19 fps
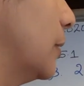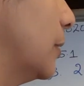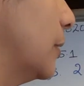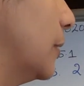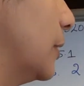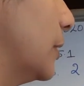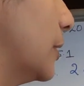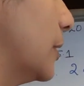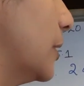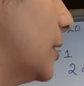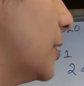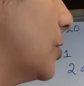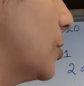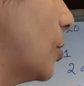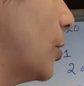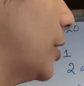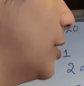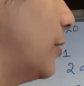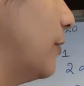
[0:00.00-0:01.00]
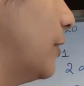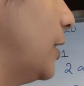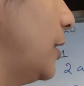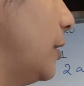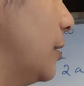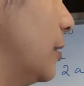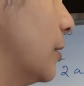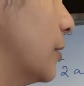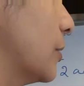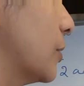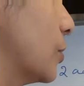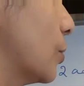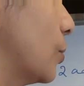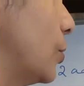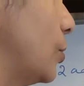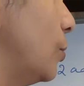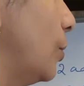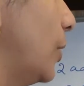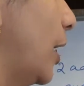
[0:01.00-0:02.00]
This is the shorter one. So
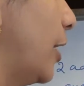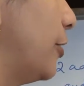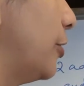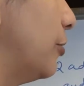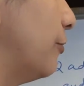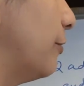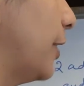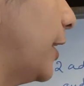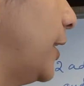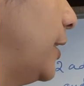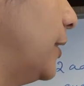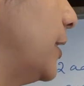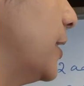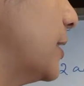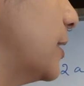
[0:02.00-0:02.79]
you have to find this